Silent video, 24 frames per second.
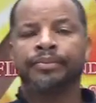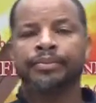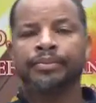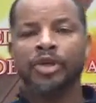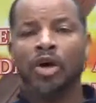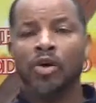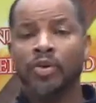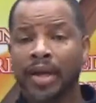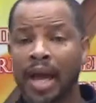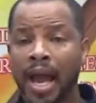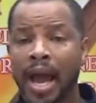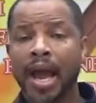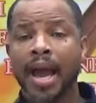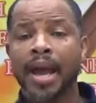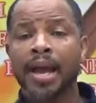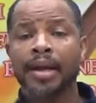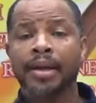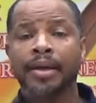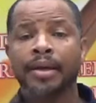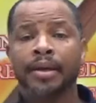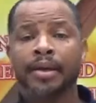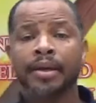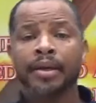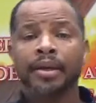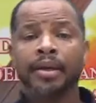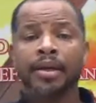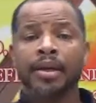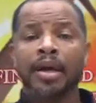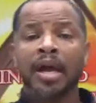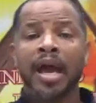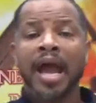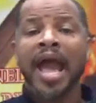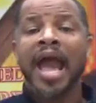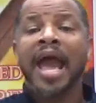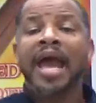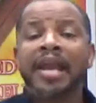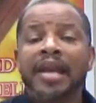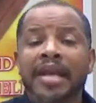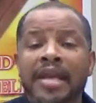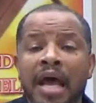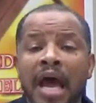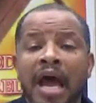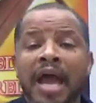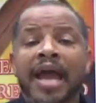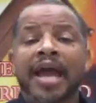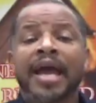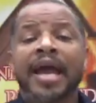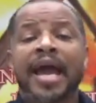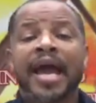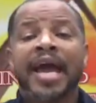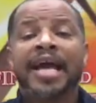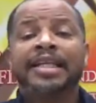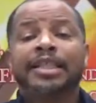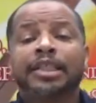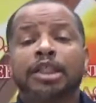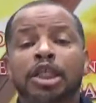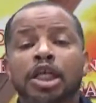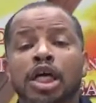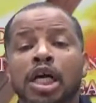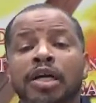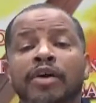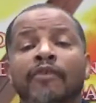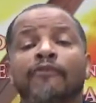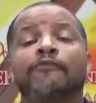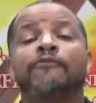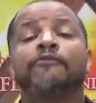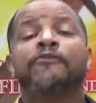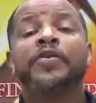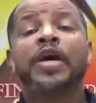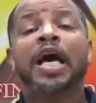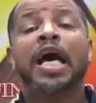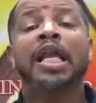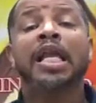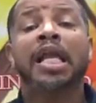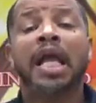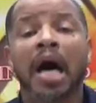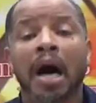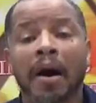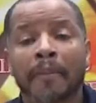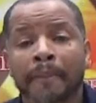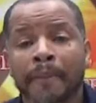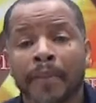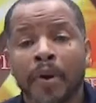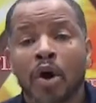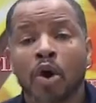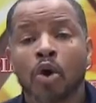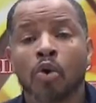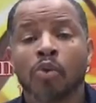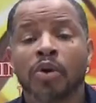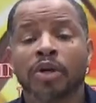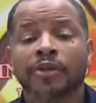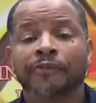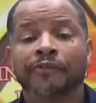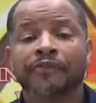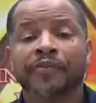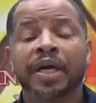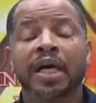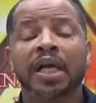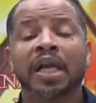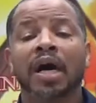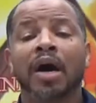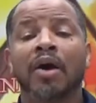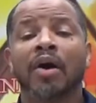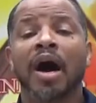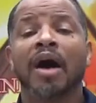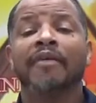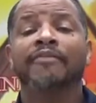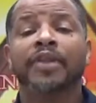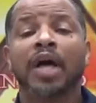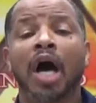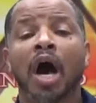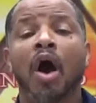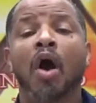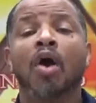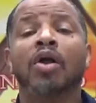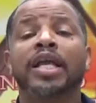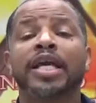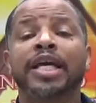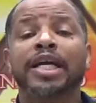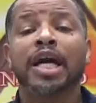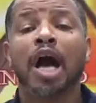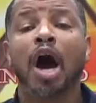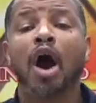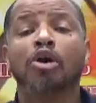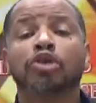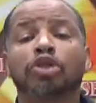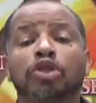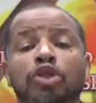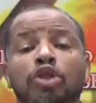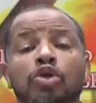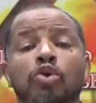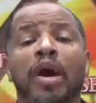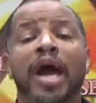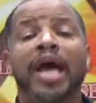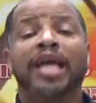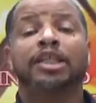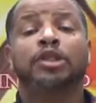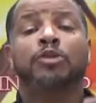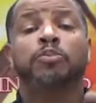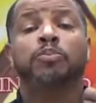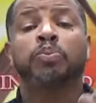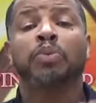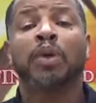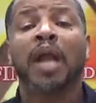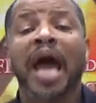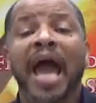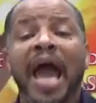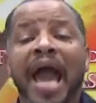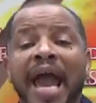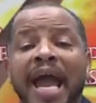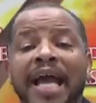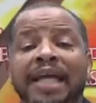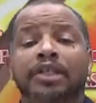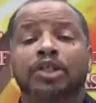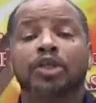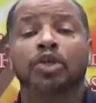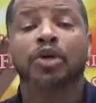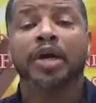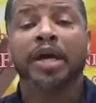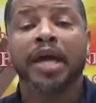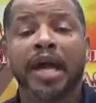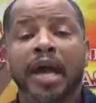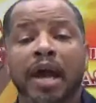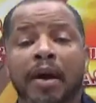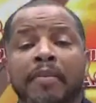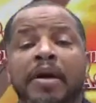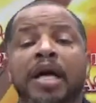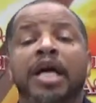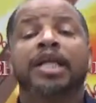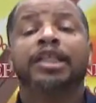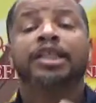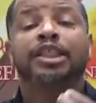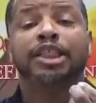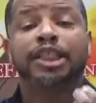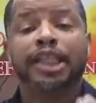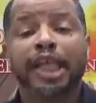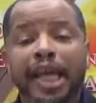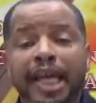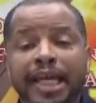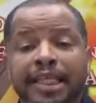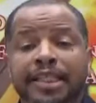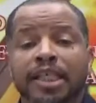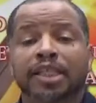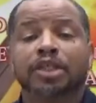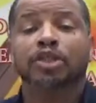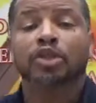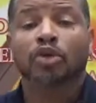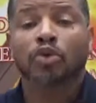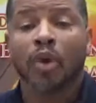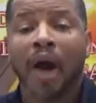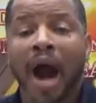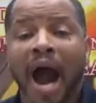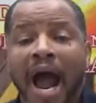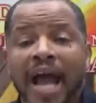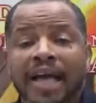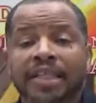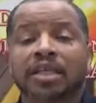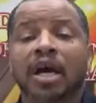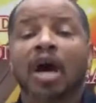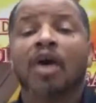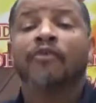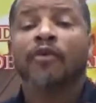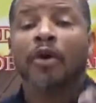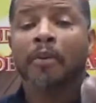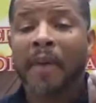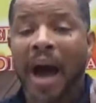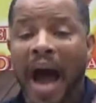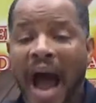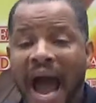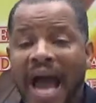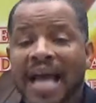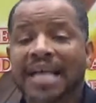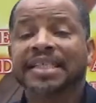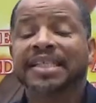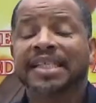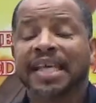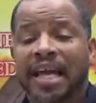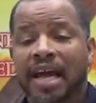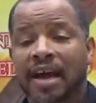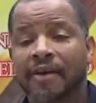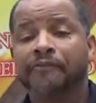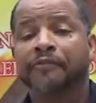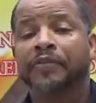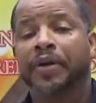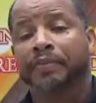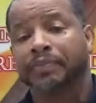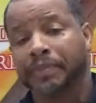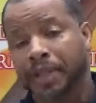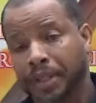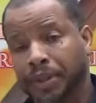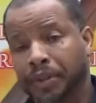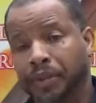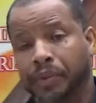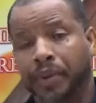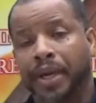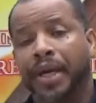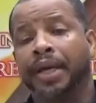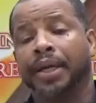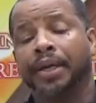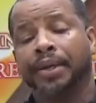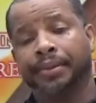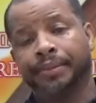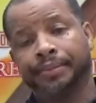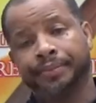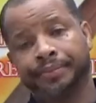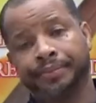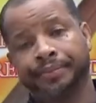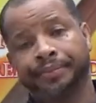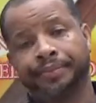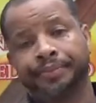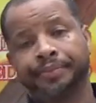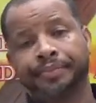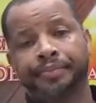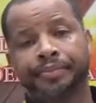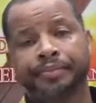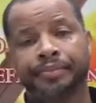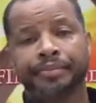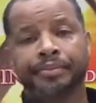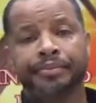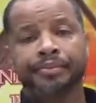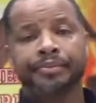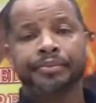Okay? And it, it, took Philip, who was Philip of the Holy Ghost, to explain to him Jesus Christ from Isaiah 53. Mm -hmm.